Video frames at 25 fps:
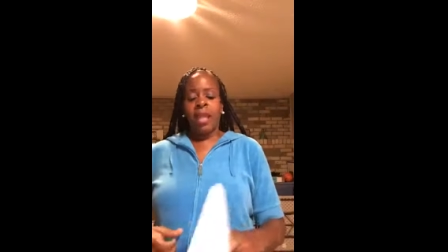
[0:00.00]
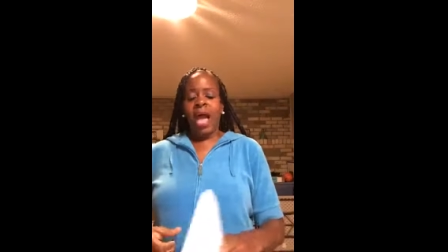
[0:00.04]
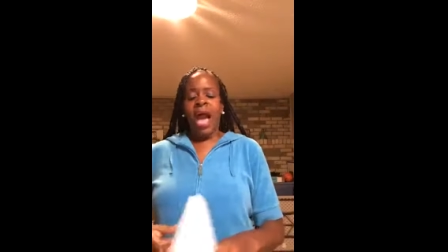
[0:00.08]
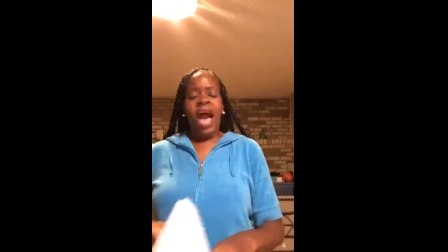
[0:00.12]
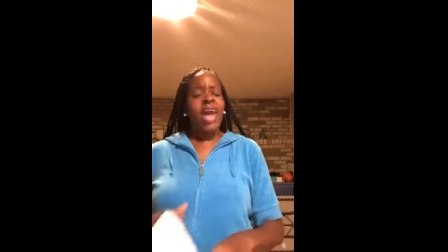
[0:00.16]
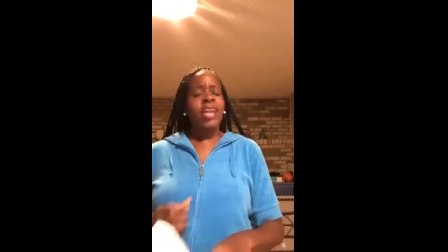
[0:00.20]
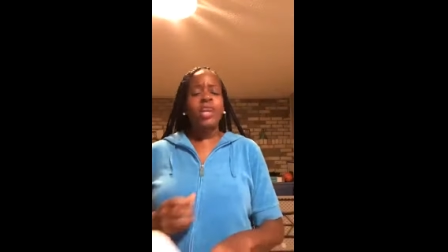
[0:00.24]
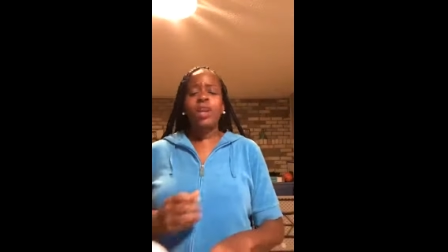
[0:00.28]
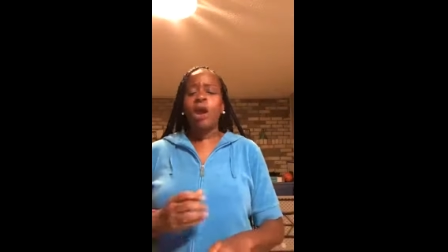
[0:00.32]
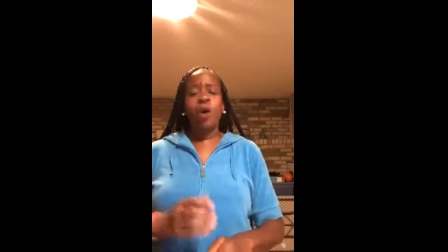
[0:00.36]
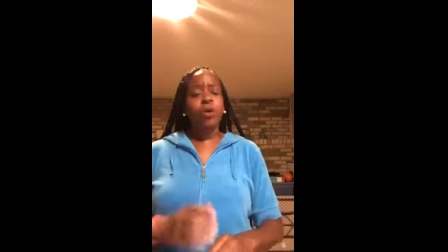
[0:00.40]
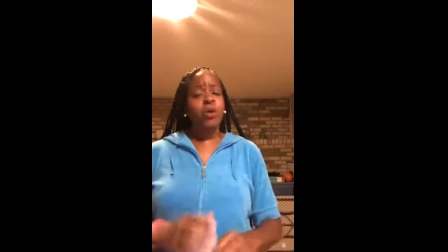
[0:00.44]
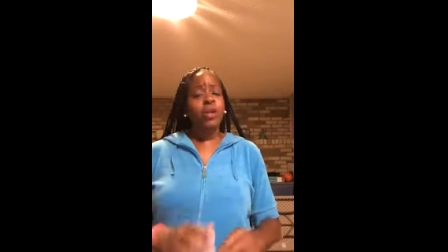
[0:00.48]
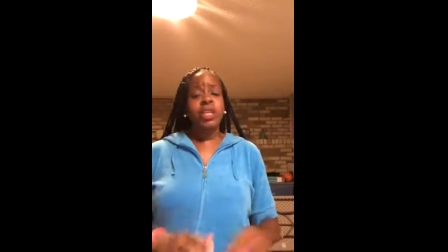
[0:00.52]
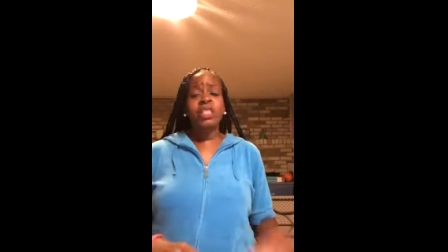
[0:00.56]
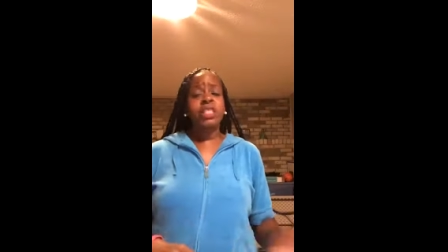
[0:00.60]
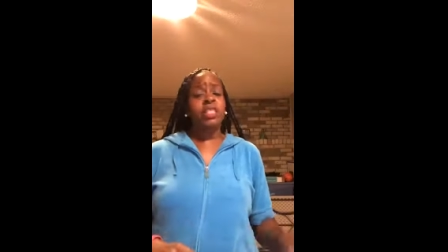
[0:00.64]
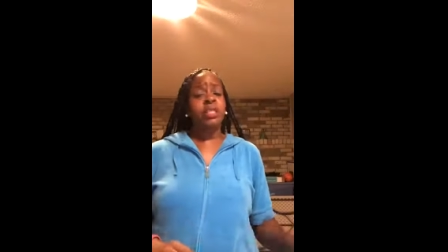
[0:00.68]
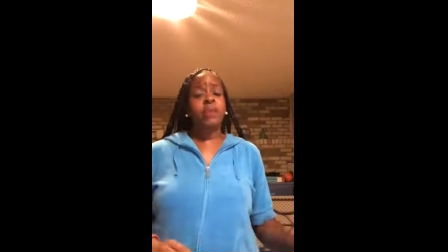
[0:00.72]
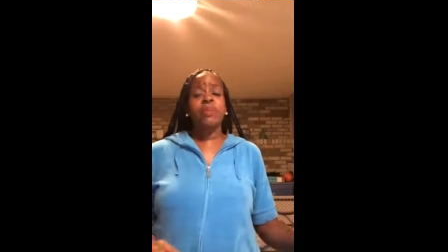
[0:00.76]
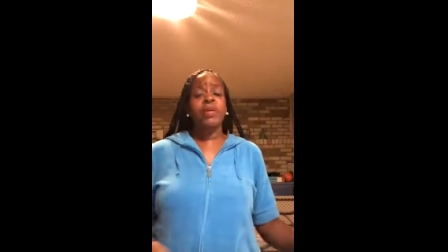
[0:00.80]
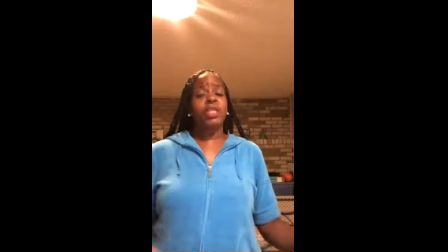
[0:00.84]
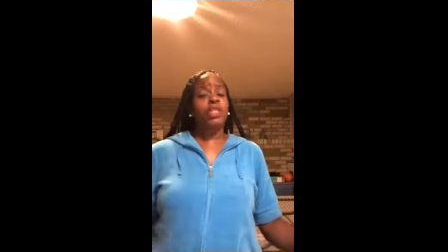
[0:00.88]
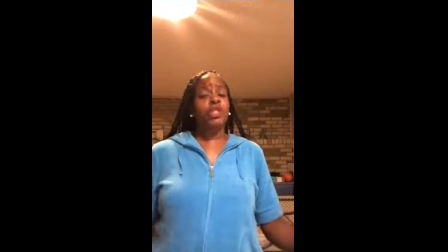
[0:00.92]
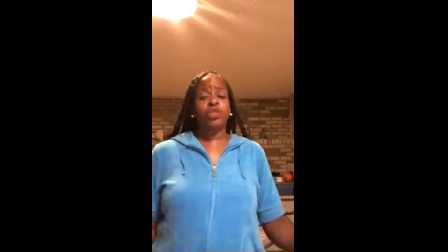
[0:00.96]
I know this
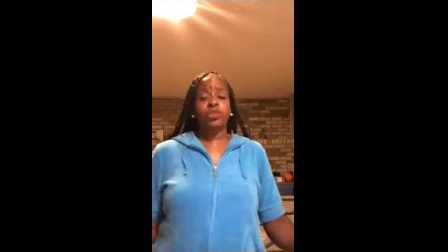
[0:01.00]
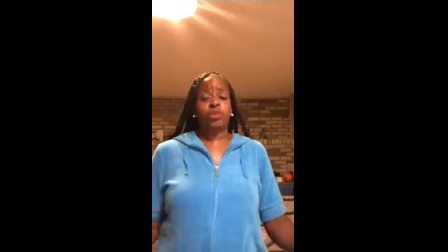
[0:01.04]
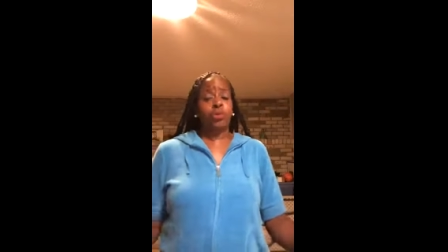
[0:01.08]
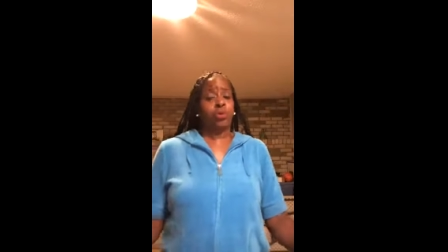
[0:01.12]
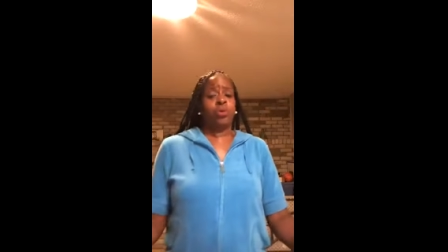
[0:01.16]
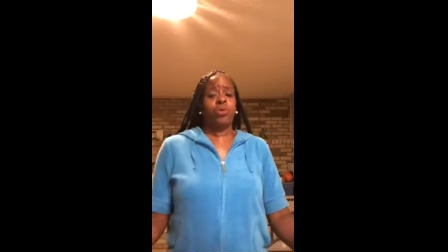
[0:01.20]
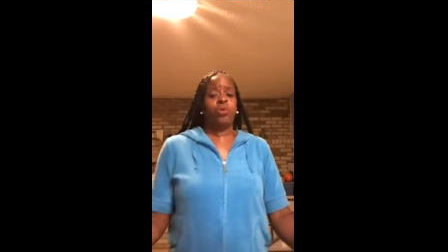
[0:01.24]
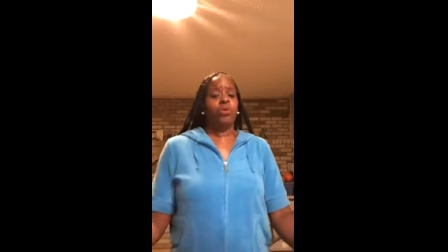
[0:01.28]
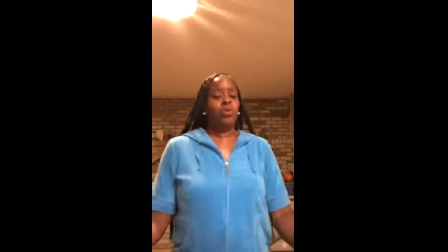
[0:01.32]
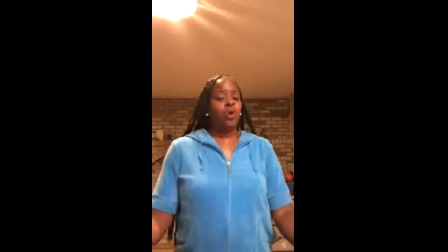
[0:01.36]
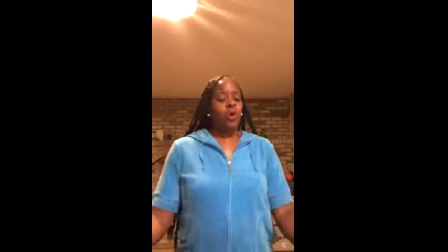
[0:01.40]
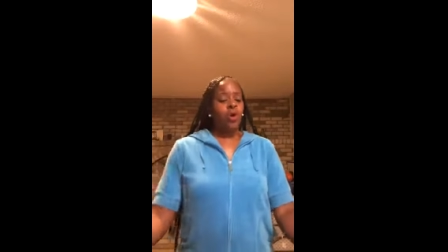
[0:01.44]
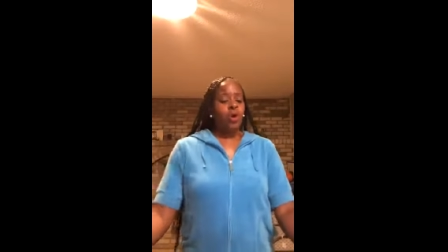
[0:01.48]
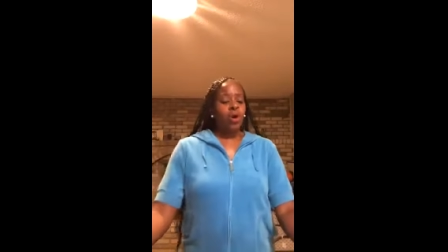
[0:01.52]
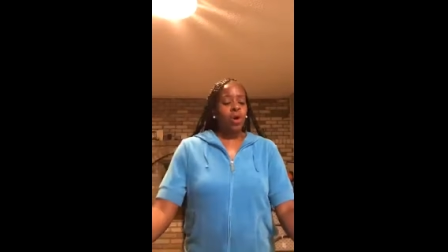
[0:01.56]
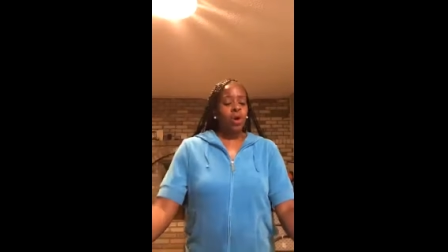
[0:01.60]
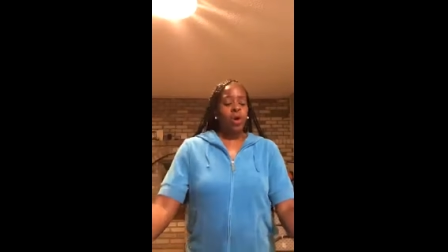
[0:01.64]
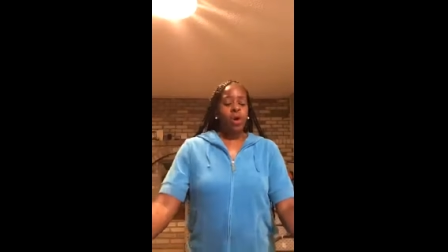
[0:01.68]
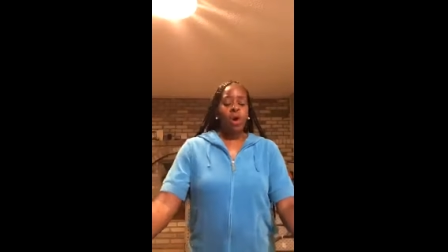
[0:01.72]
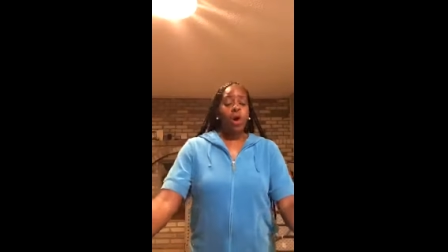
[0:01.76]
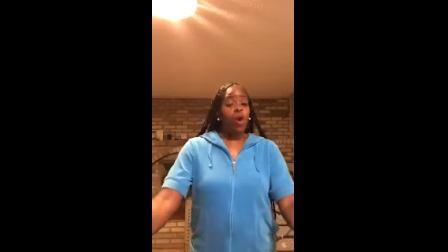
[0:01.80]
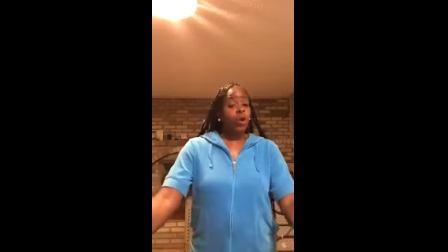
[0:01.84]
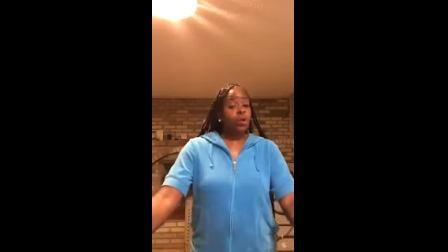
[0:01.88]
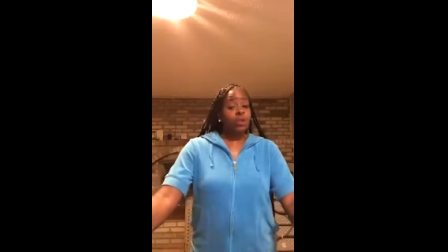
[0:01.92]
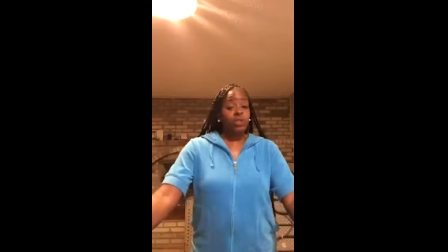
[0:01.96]
to be true
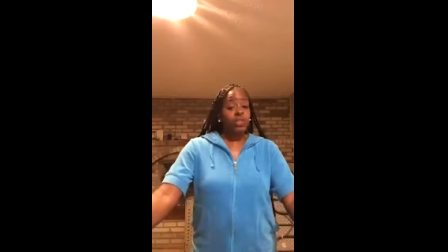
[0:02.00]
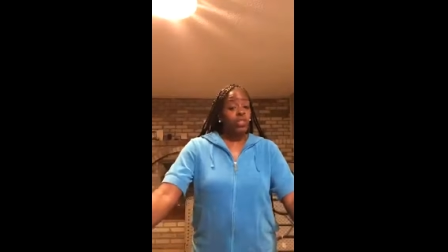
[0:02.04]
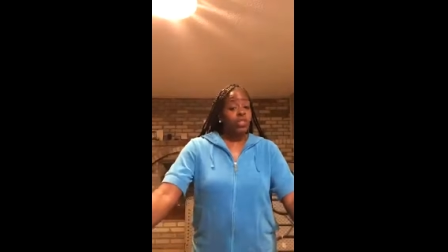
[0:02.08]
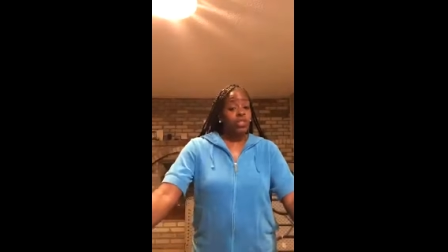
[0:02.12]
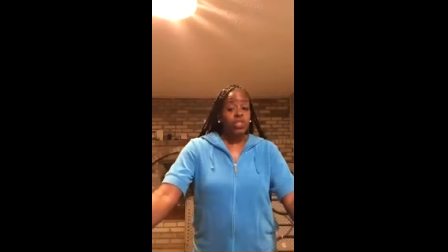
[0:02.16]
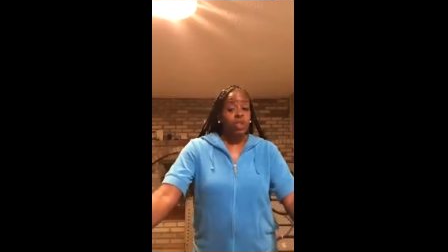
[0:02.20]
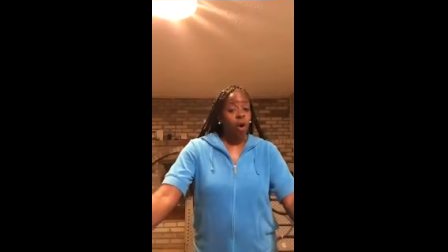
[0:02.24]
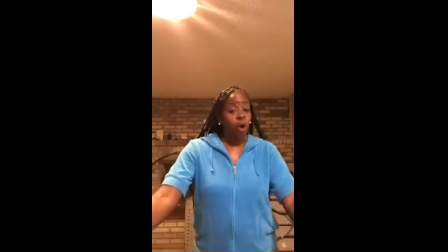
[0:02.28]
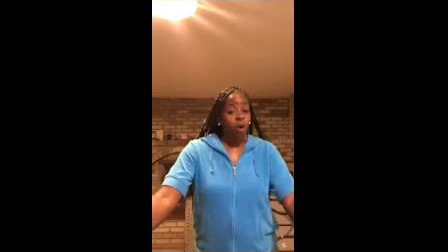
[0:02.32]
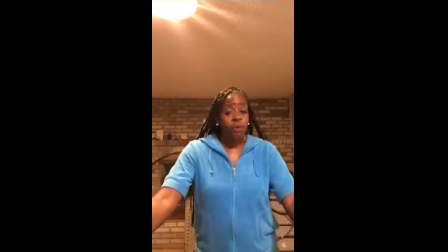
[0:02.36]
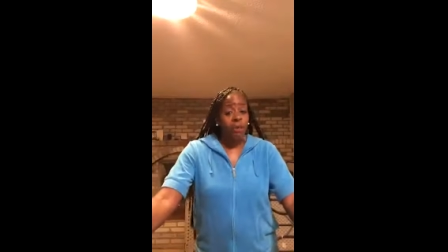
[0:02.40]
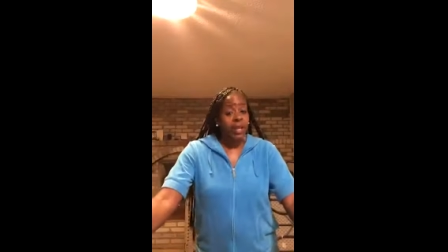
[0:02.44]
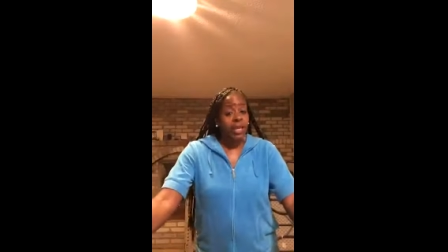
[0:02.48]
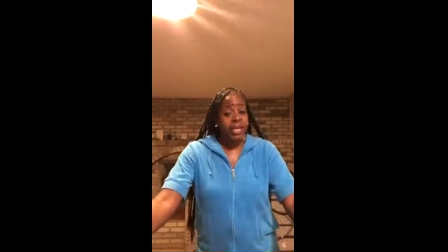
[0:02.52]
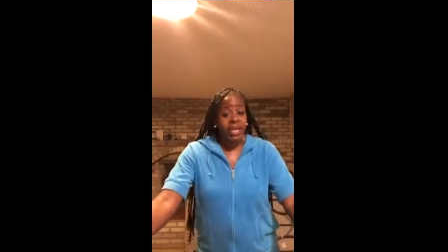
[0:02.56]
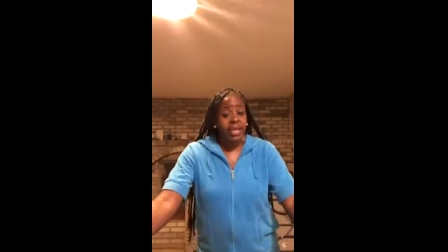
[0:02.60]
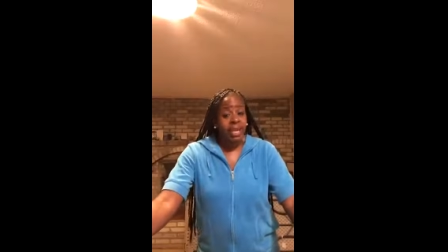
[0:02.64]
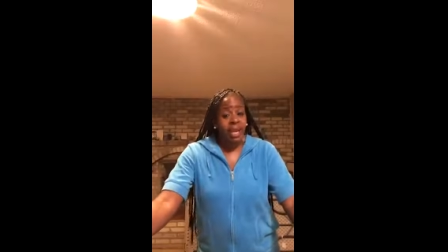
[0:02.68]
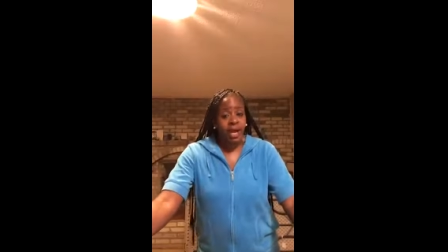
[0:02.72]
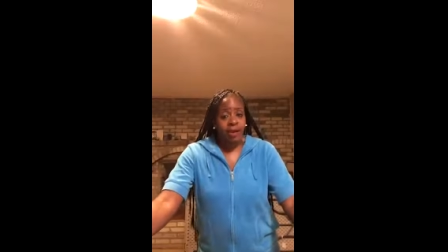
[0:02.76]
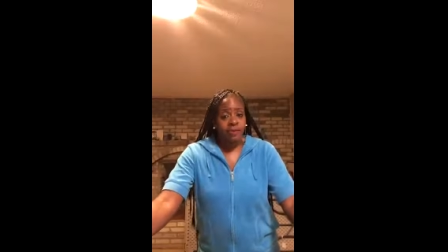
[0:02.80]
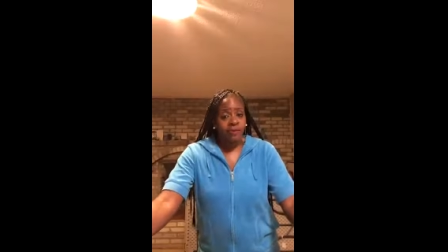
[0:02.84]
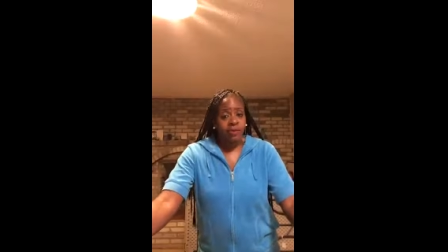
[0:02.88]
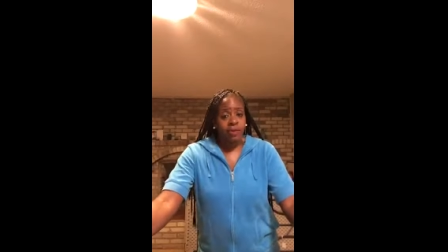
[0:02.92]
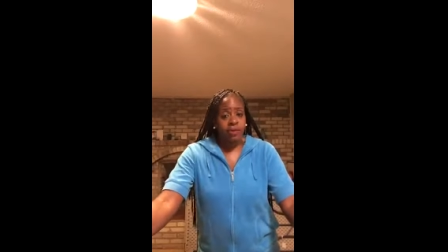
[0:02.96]
on so many
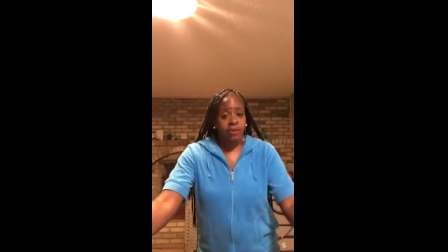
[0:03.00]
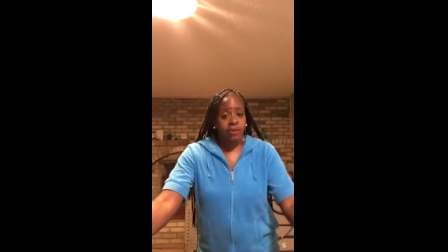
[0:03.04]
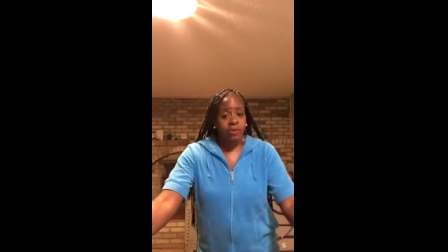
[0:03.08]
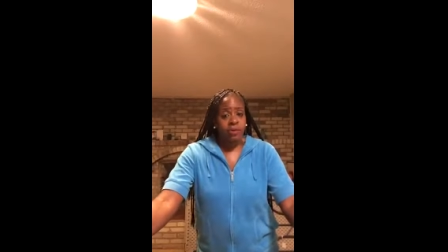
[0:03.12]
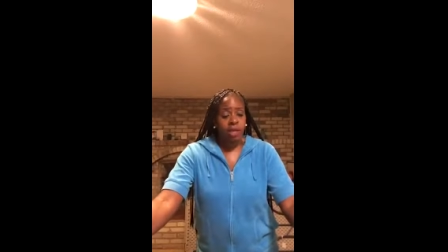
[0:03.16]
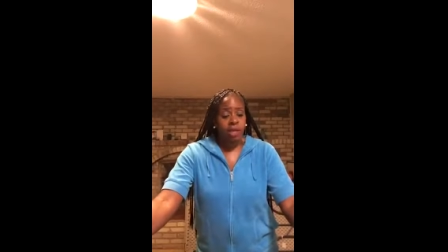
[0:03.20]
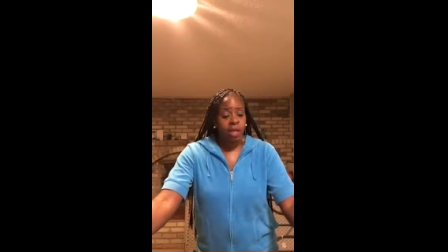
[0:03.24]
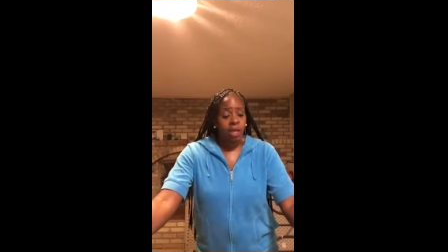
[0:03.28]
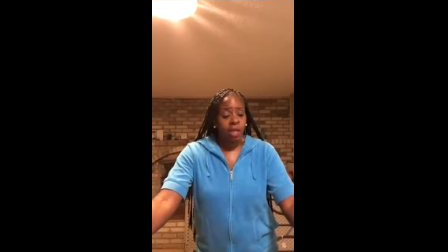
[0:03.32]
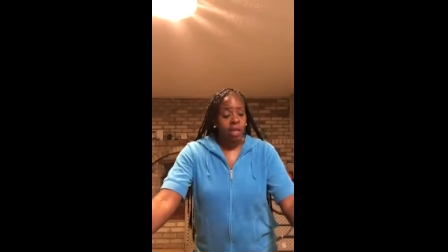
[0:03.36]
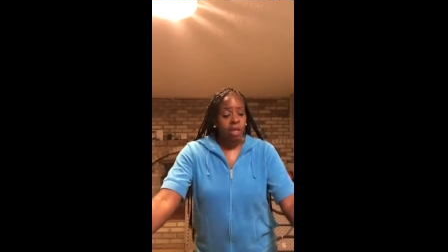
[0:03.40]
levels